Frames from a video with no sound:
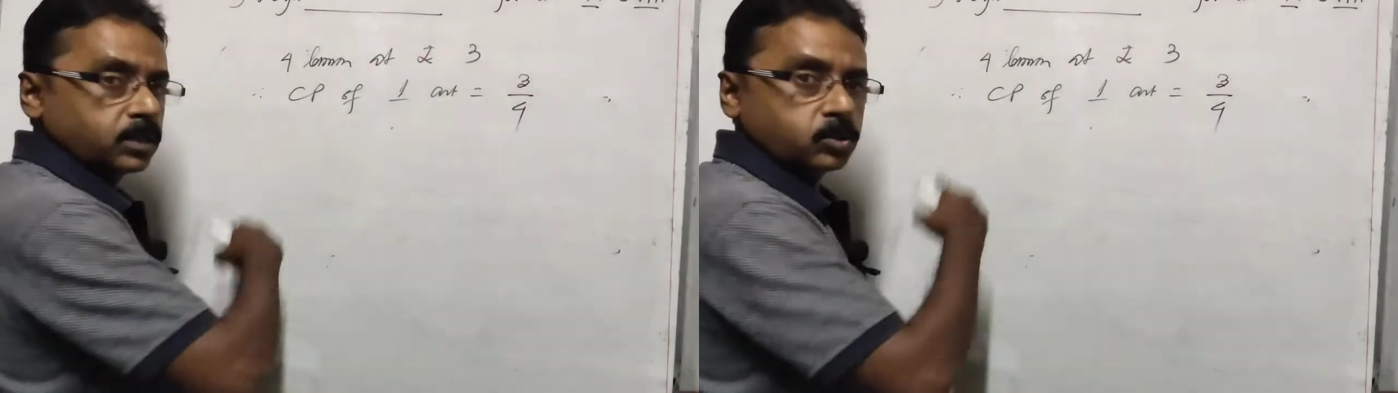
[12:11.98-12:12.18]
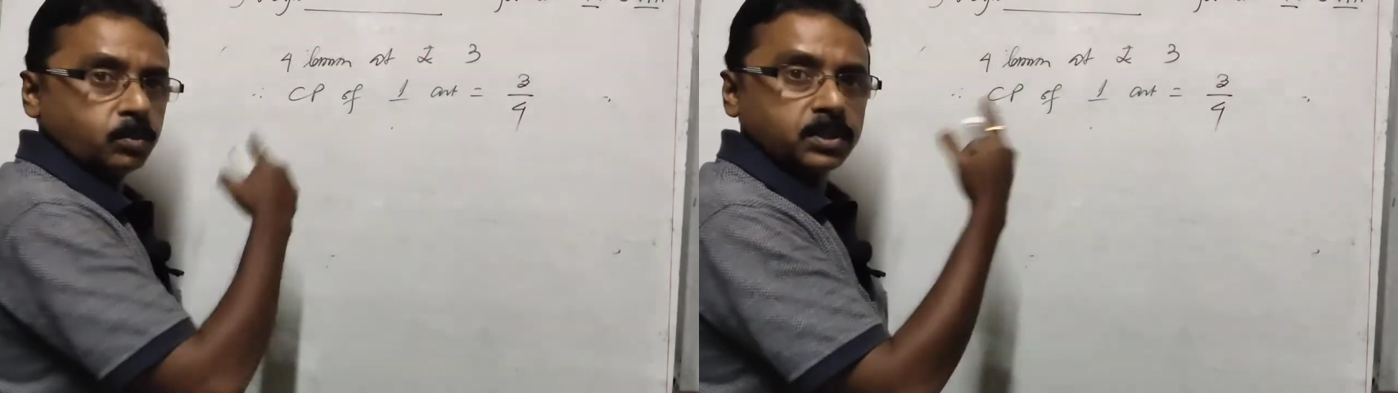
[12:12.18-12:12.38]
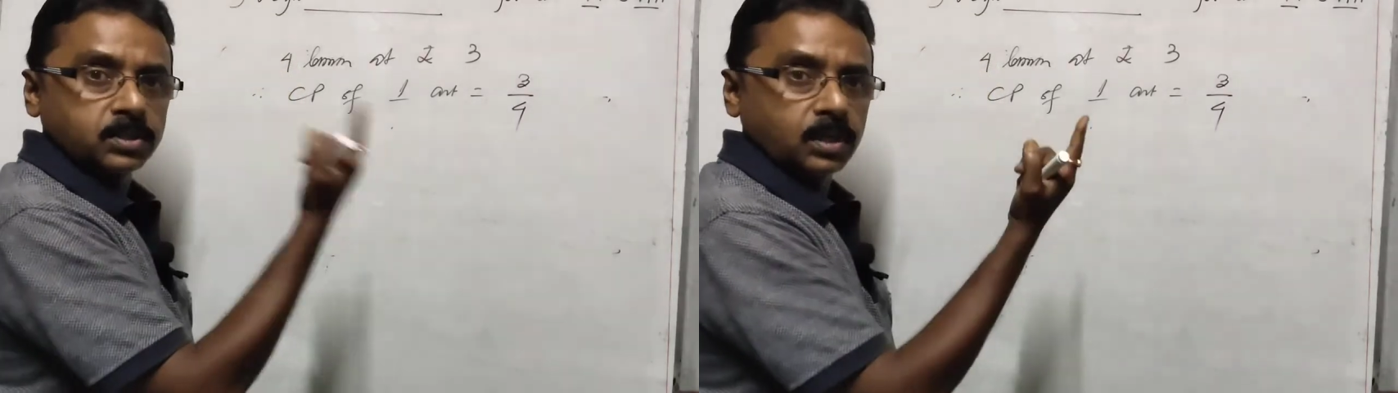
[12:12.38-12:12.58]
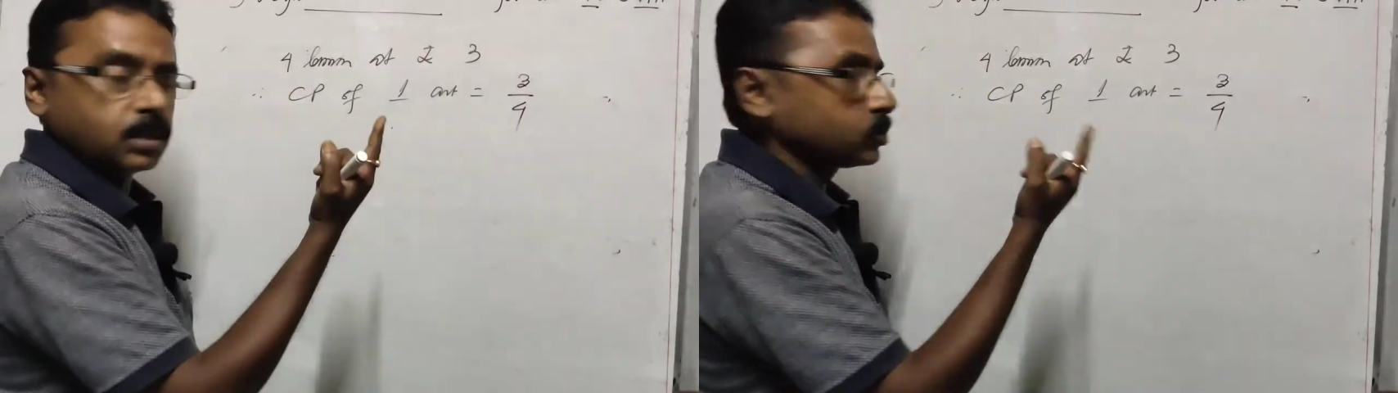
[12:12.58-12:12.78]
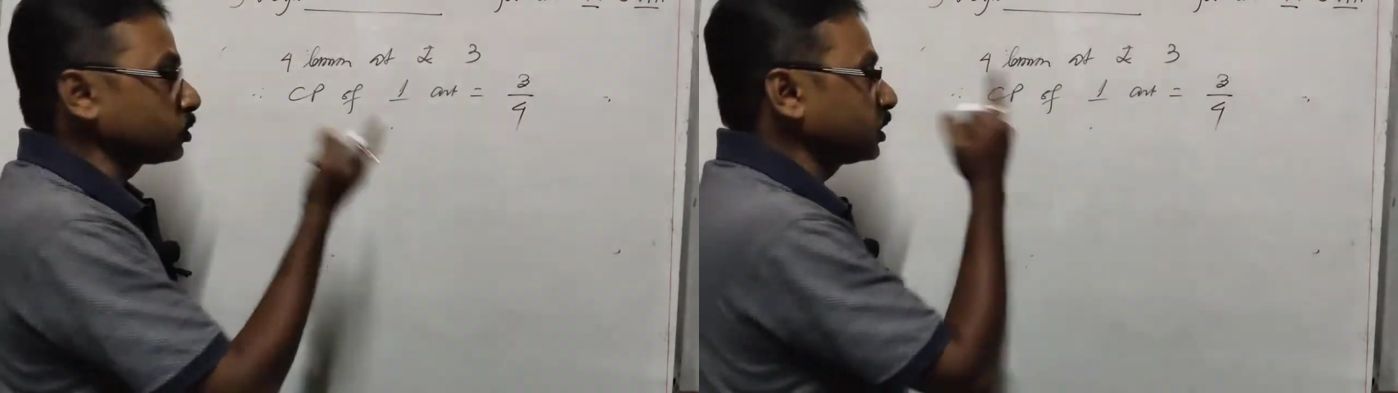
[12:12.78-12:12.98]
is rupees 3.
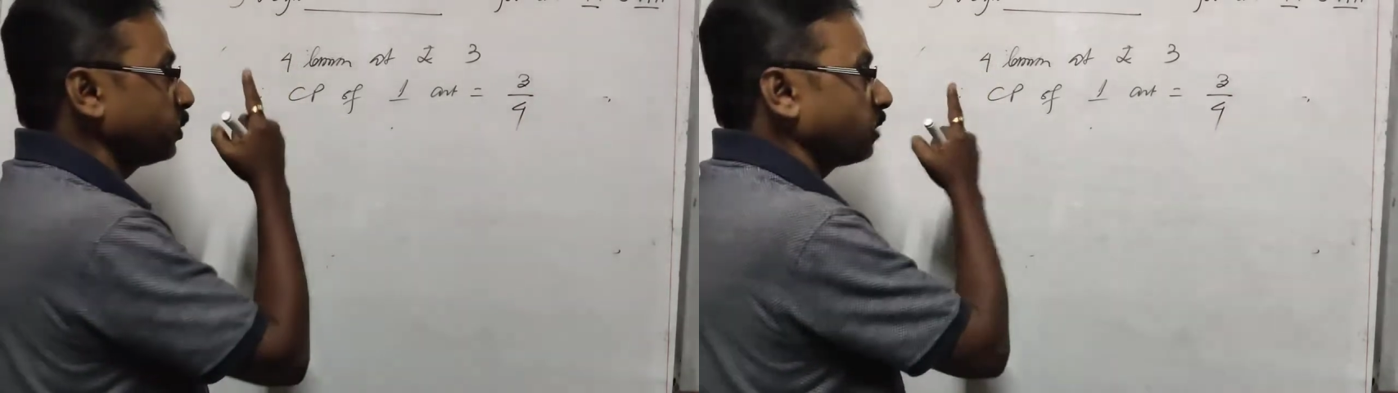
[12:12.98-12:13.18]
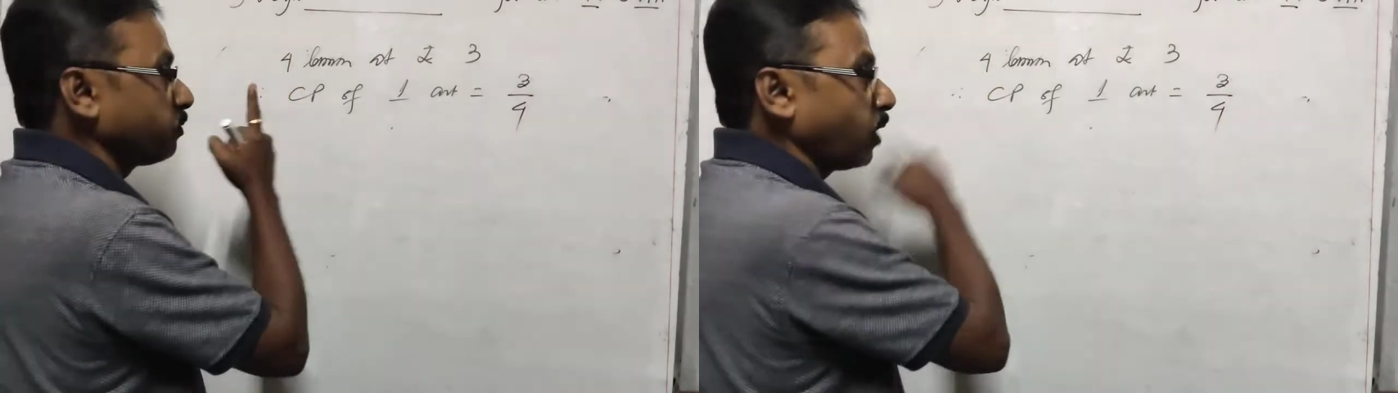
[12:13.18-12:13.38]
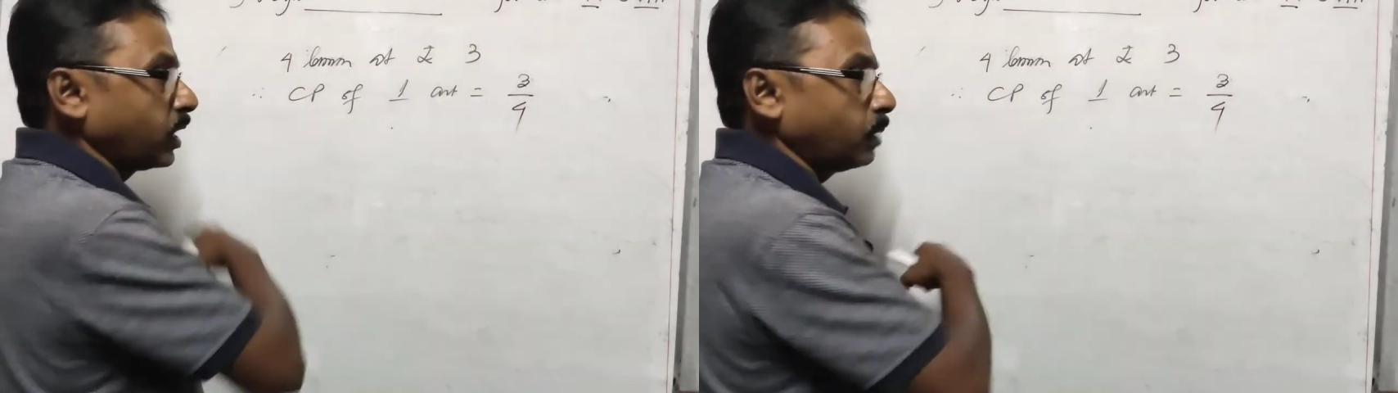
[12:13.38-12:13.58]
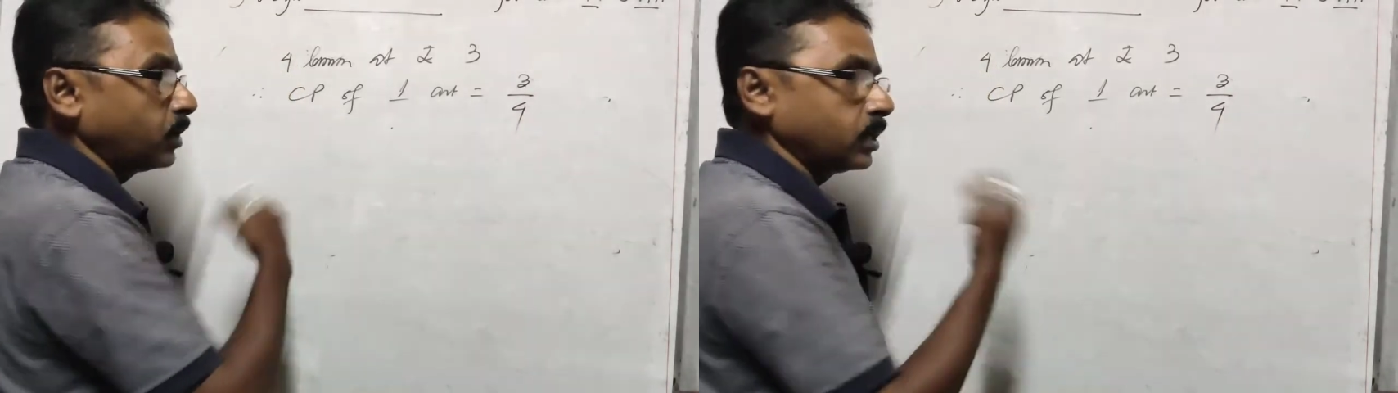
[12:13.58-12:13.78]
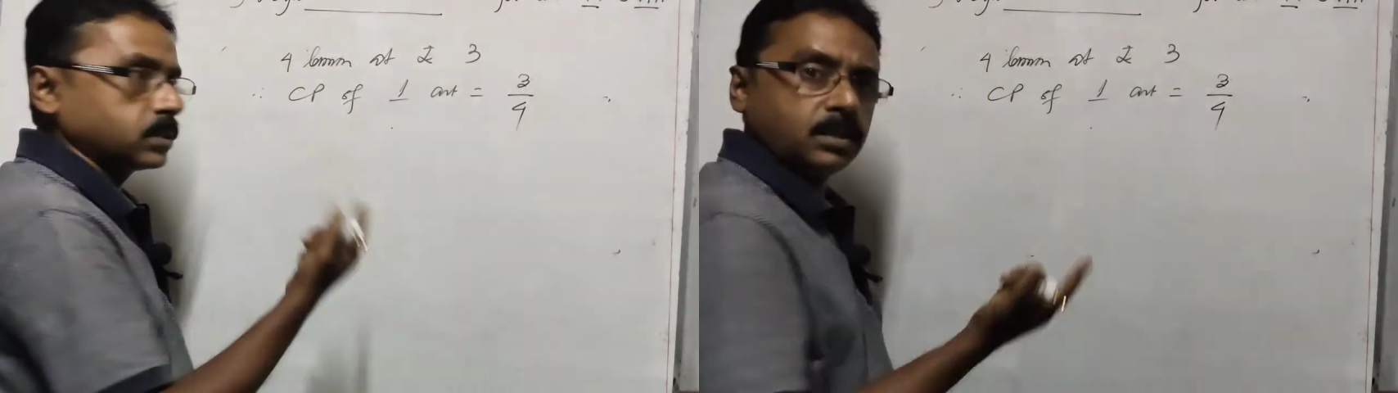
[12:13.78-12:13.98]
So CP of 1 lemon
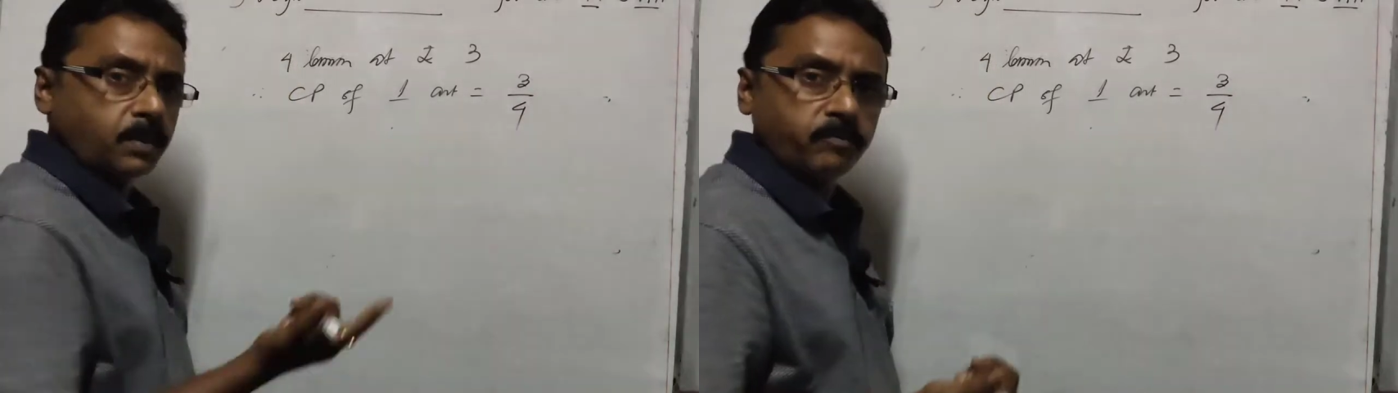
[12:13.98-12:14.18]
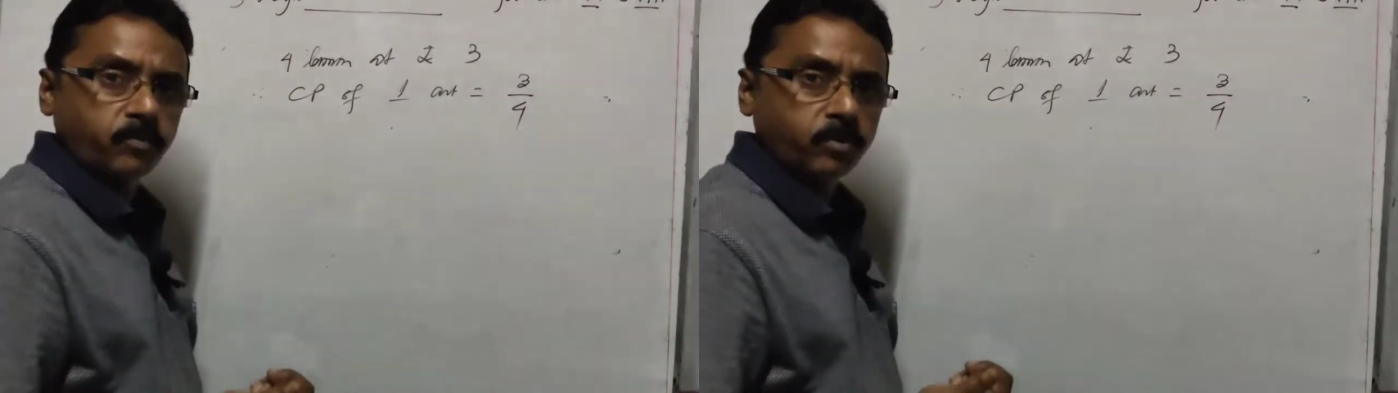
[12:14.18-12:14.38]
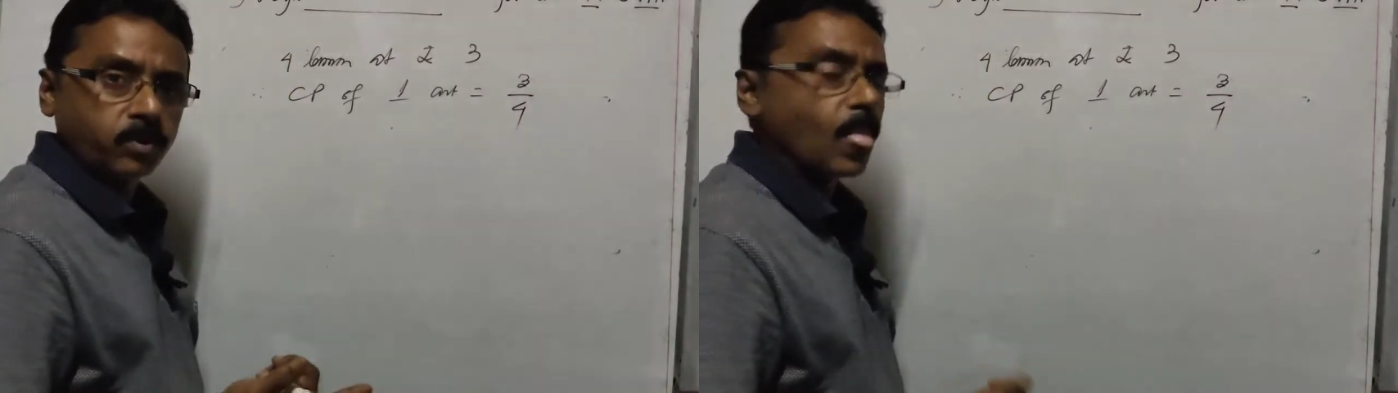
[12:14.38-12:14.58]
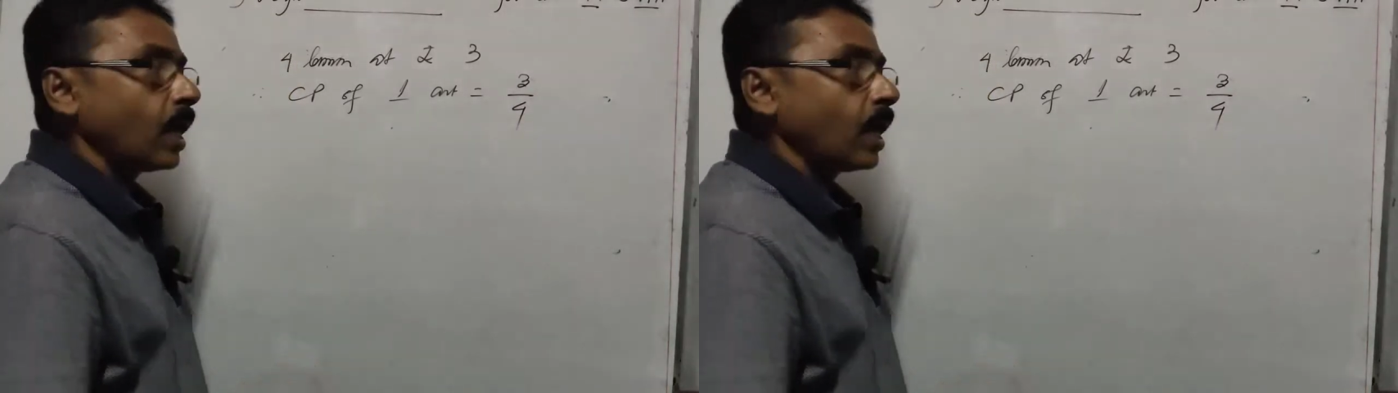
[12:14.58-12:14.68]
is 3 by 4.